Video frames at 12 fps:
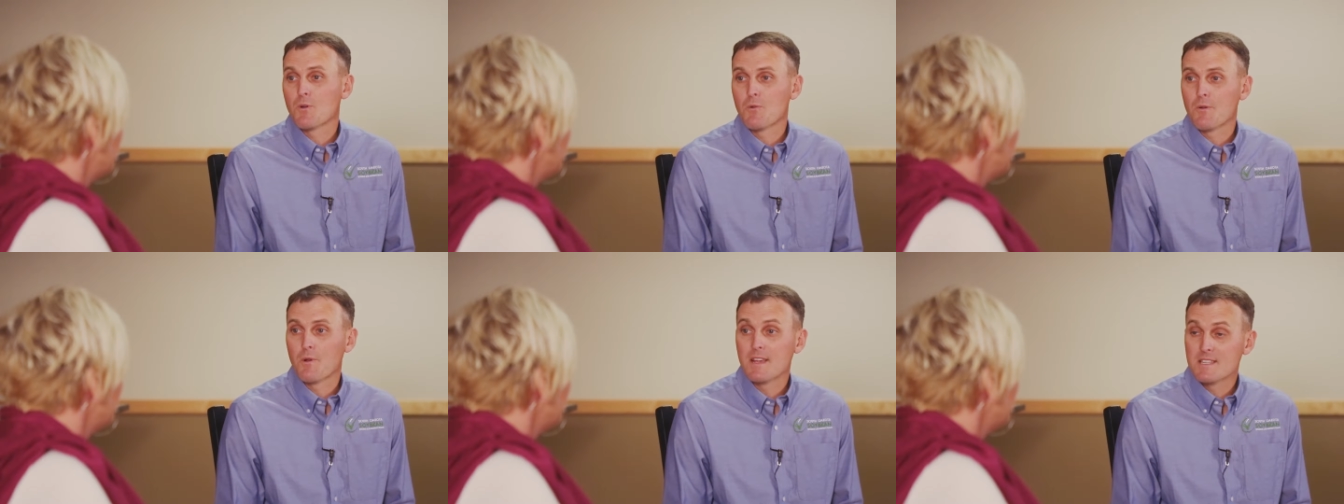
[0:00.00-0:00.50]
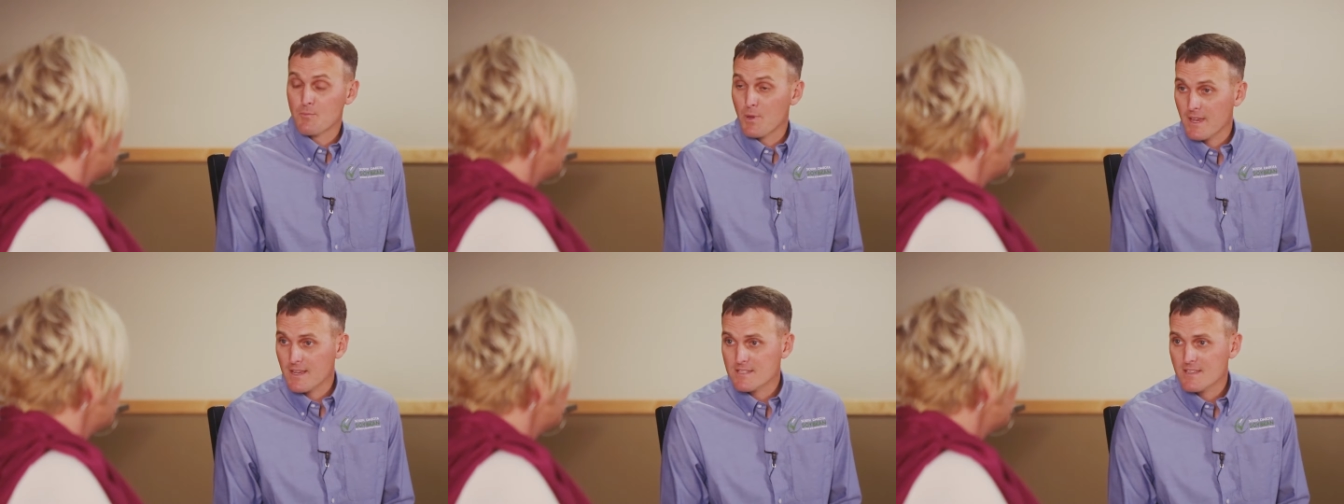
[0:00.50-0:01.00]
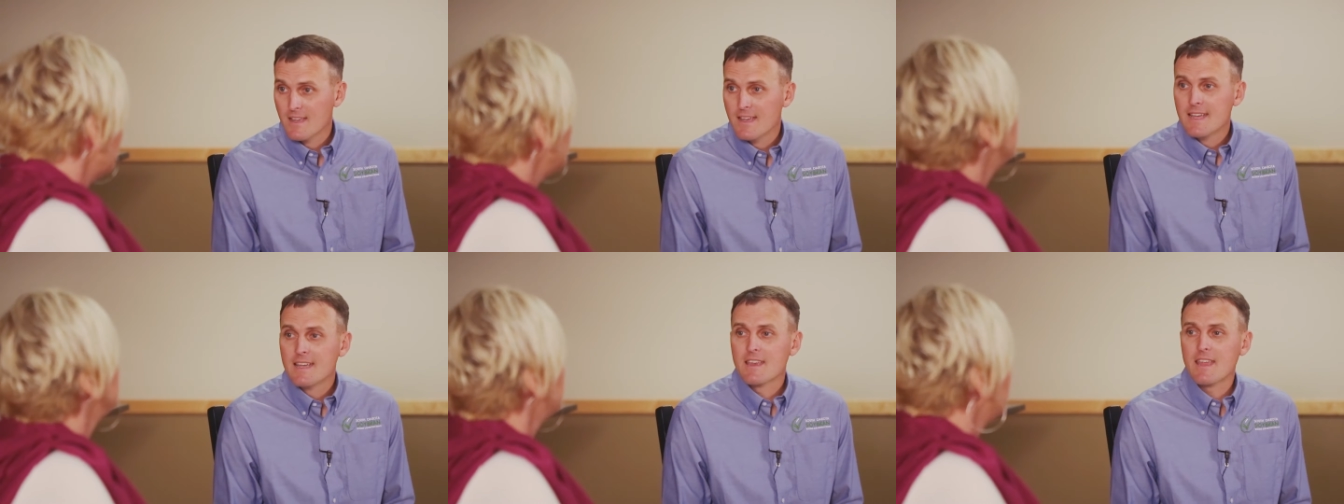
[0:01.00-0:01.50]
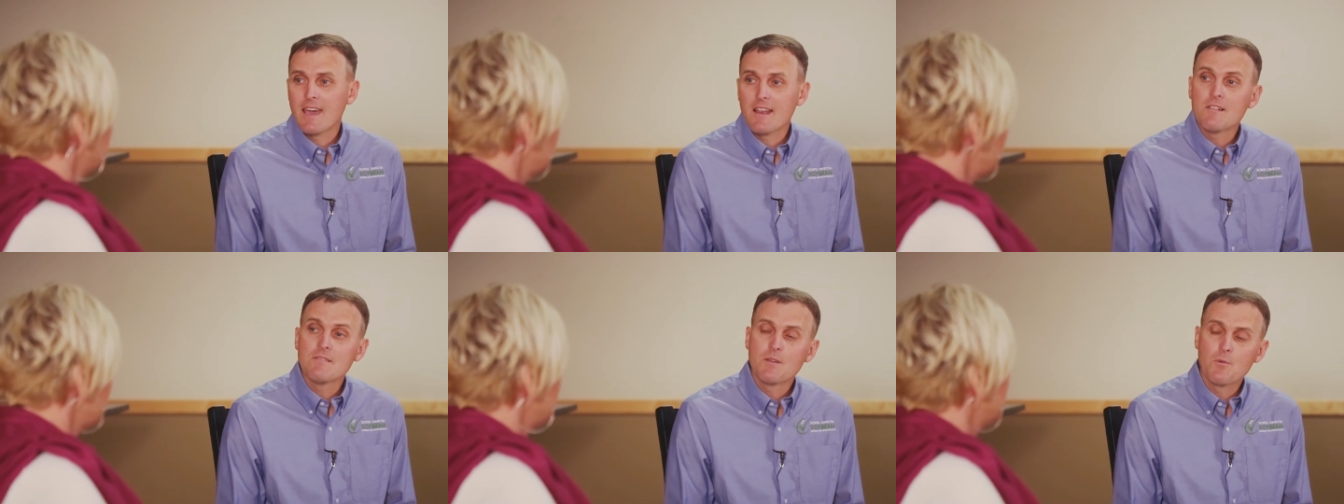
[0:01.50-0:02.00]
where we raise pigs,
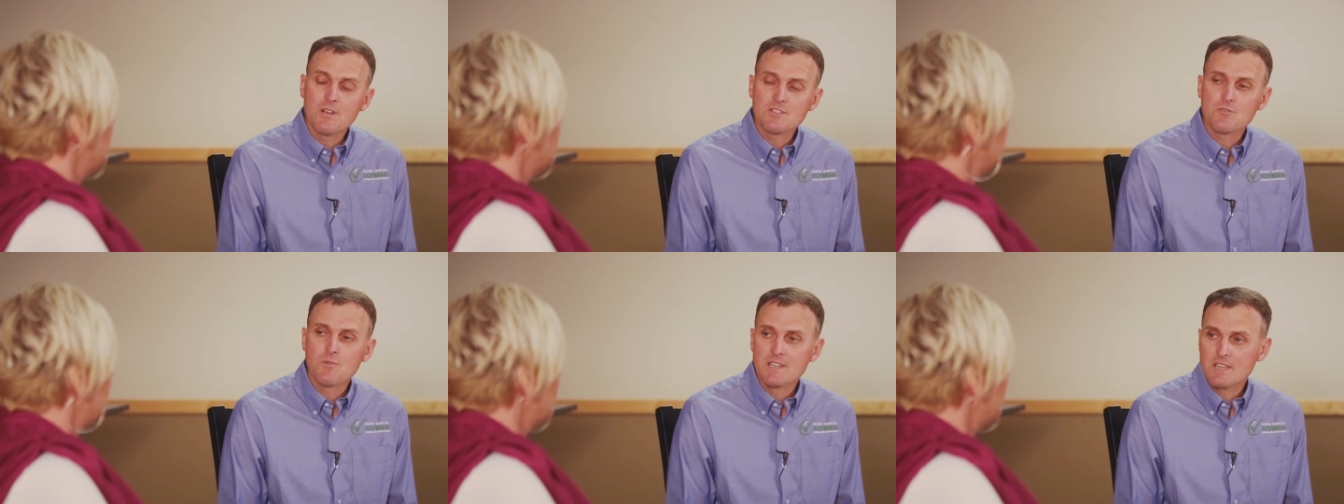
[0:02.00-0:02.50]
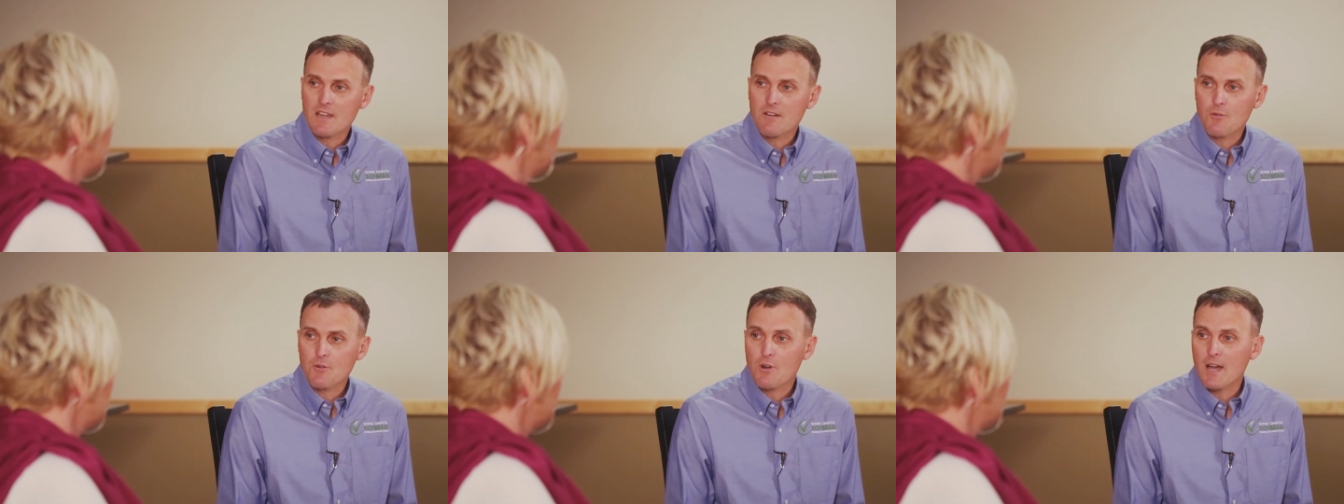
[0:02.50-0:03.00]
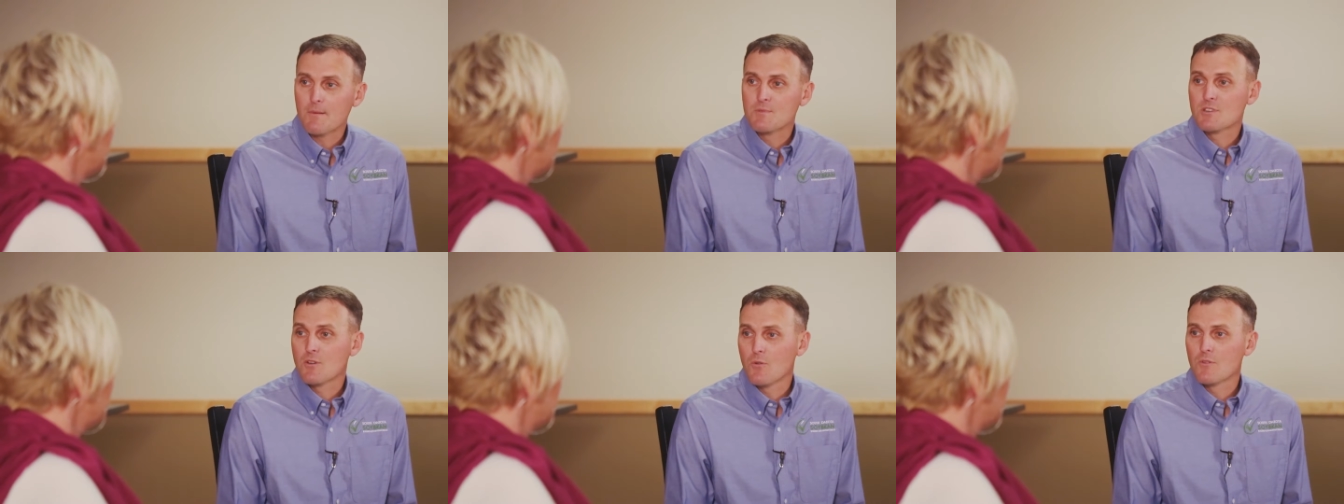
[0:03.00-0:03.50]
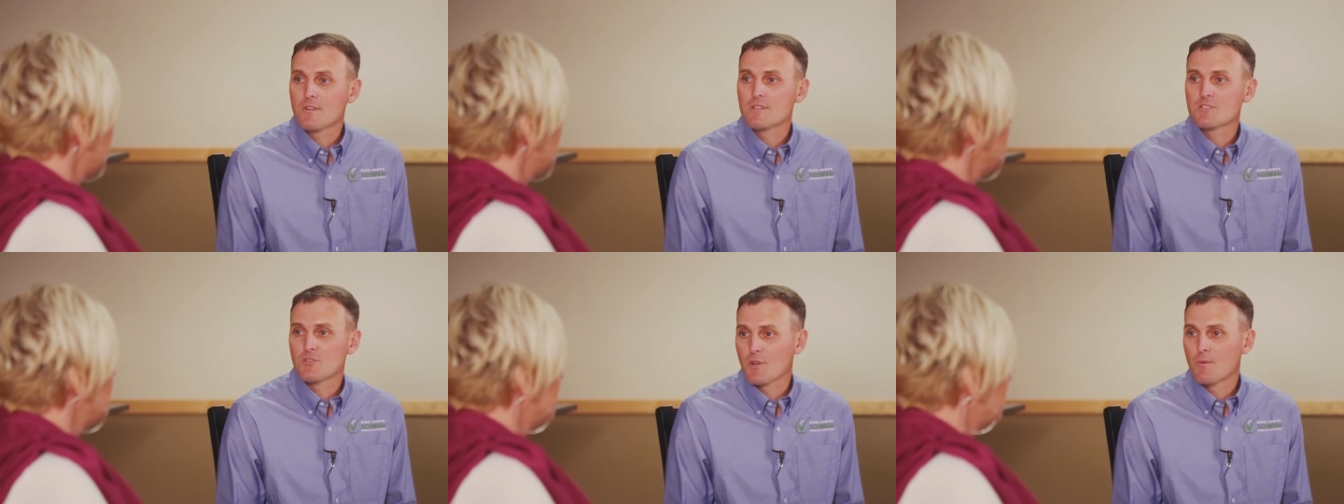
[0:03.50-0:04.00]
cattle, and we also raise crops,
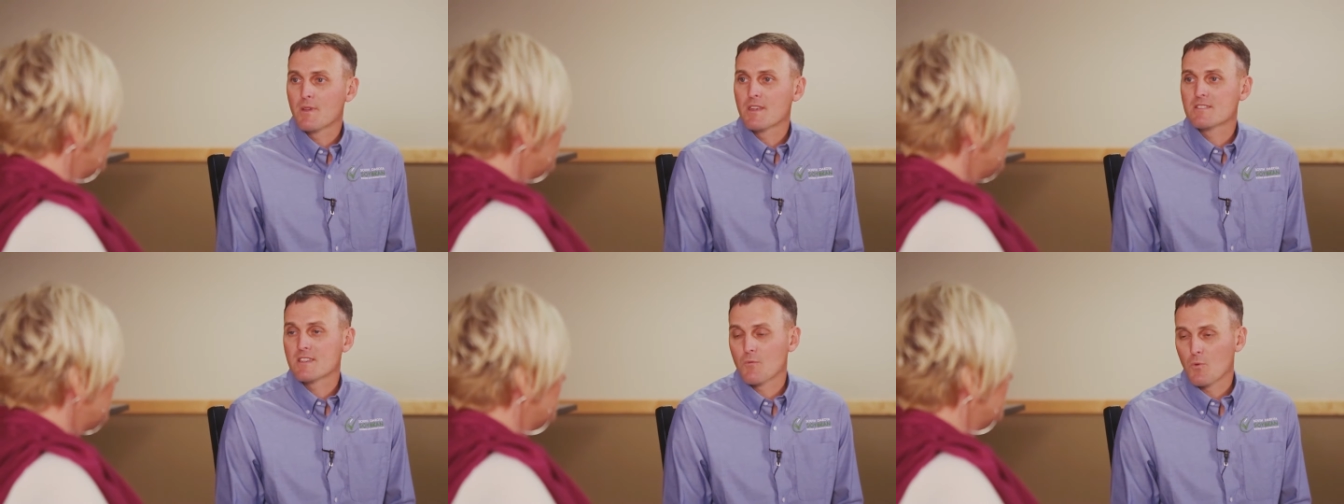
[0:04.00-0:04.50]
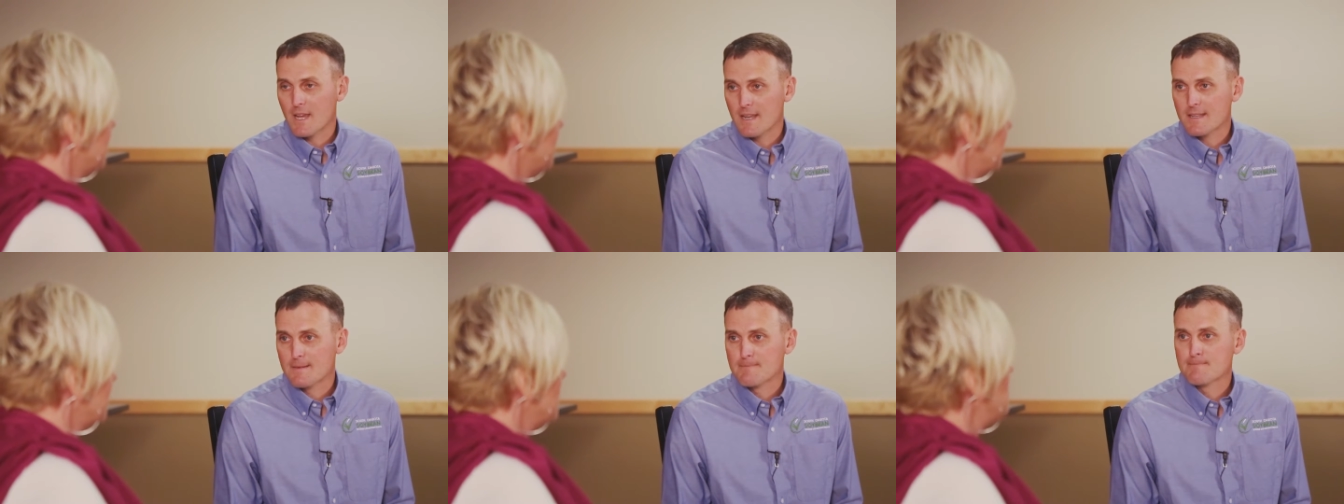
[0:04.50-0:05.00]
corn, soybeans, and wheat.